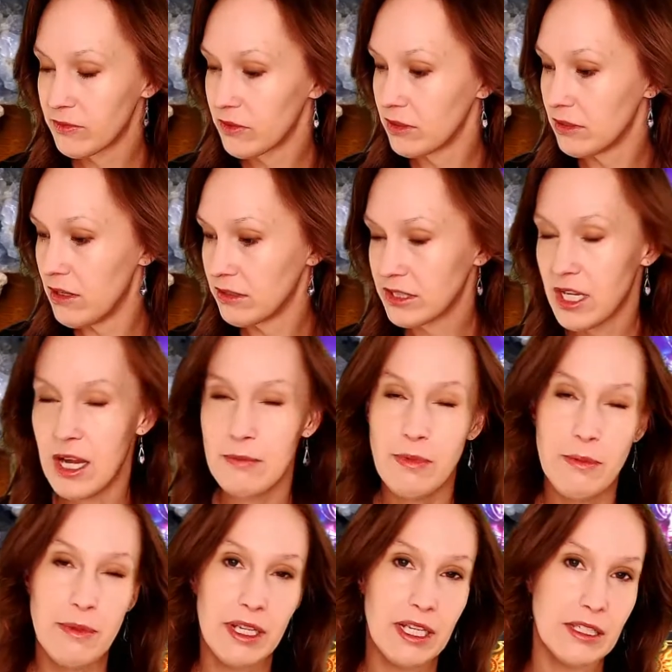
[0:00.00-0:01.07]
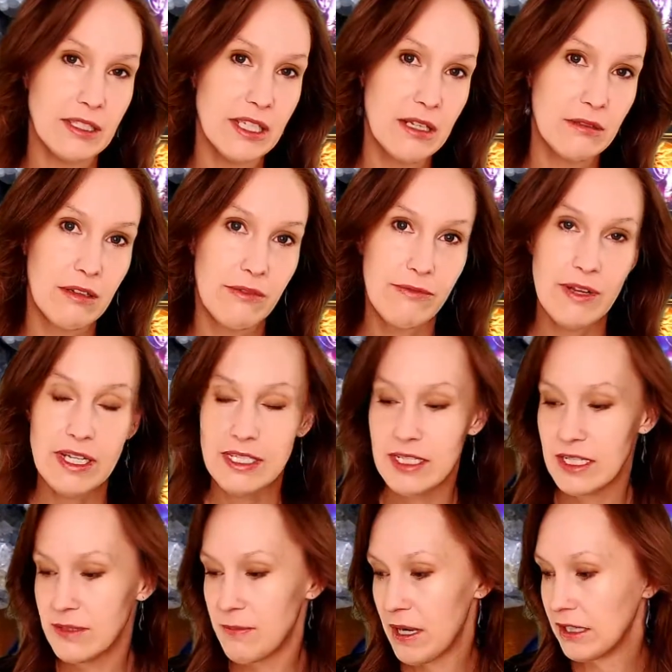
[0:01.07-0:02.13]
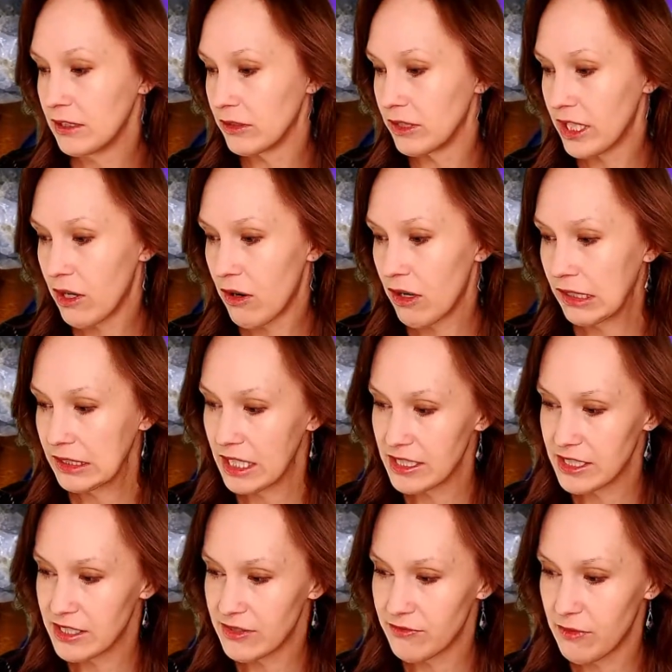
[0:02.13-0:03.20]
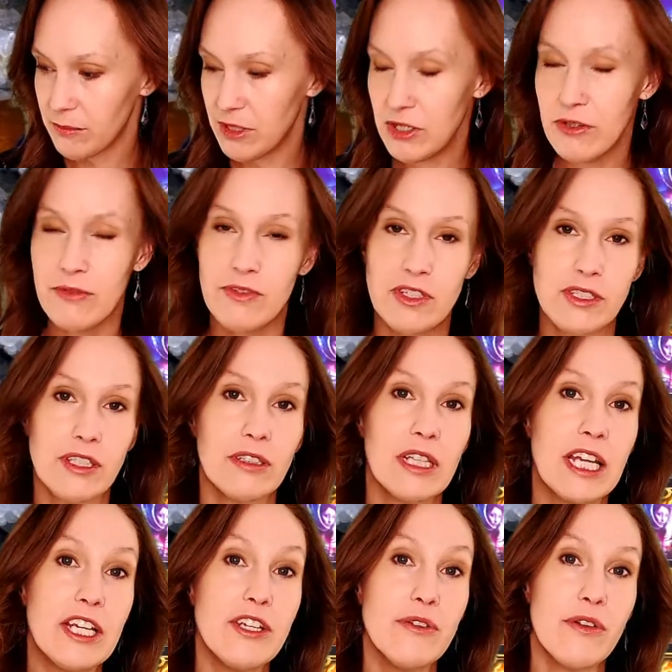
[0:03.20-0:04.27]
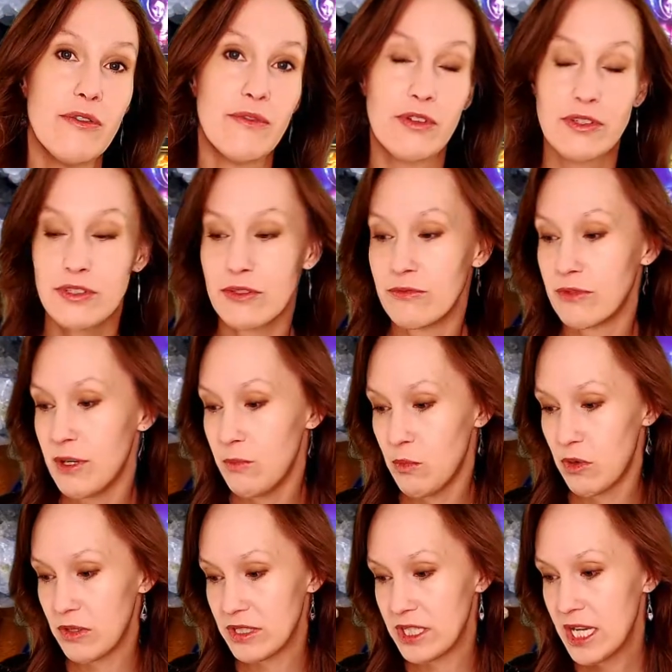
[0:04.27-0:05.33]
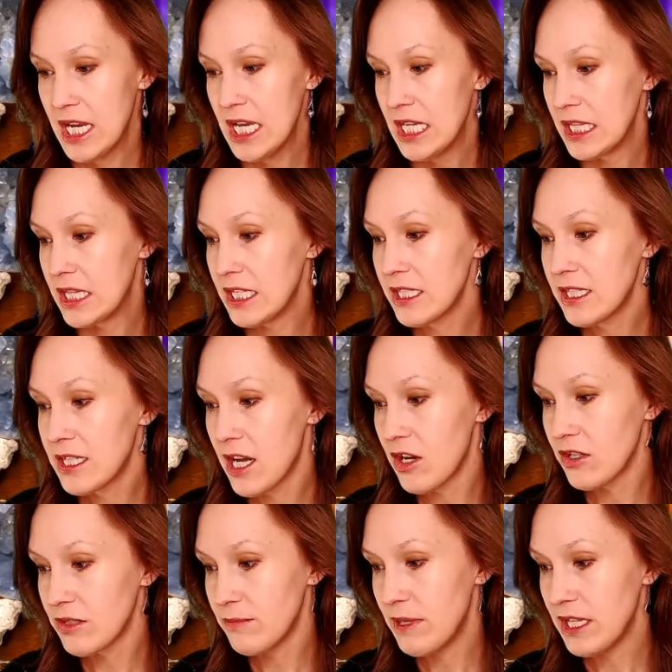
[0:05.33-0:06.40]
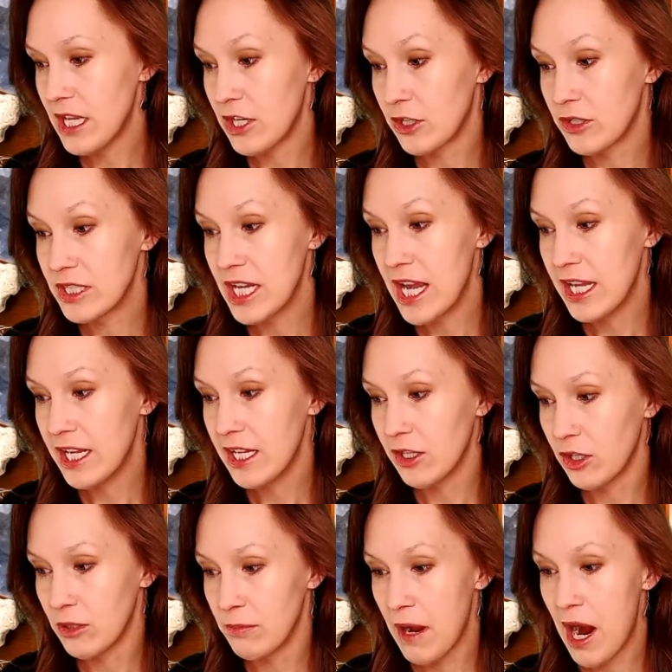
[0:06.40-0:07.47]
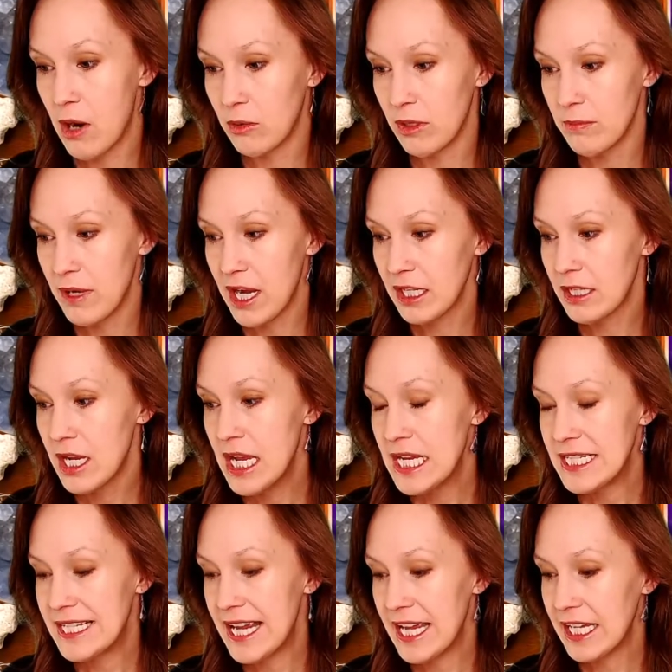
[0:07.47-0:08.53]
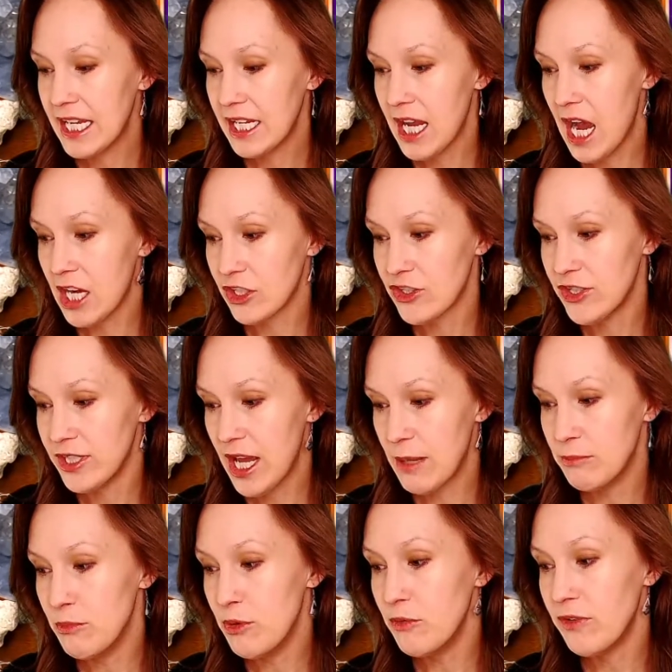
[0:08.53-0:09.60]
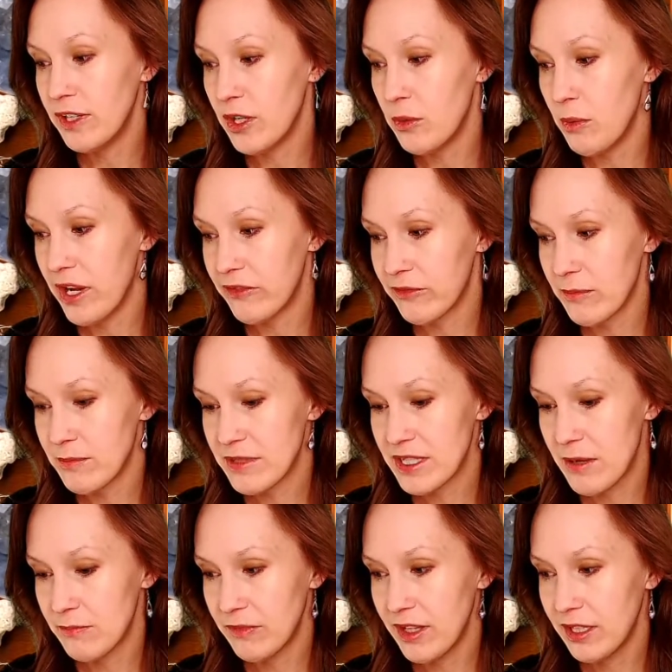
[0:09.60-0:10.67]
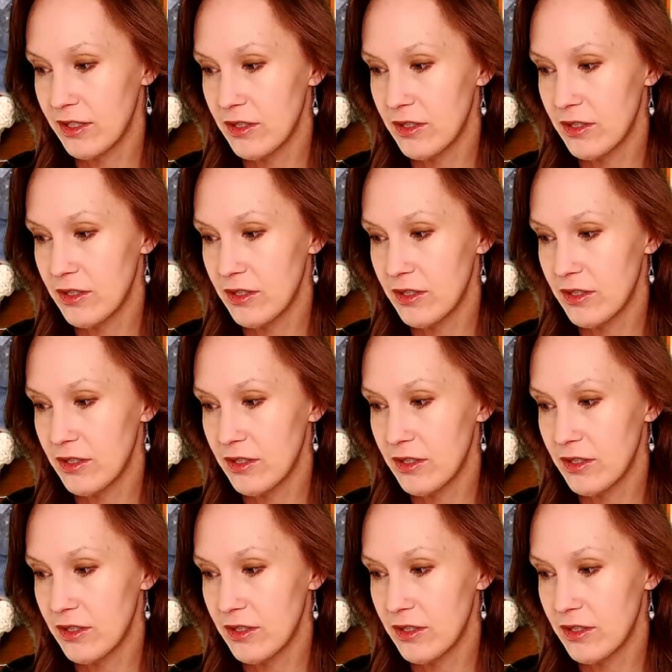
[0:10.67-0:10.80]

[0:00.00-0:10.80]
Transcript: a long time, by making sacrifices, by learning hard lessons from the universe. They're like universal rewards. This tells me that her taking her power back, taking action and moving away from something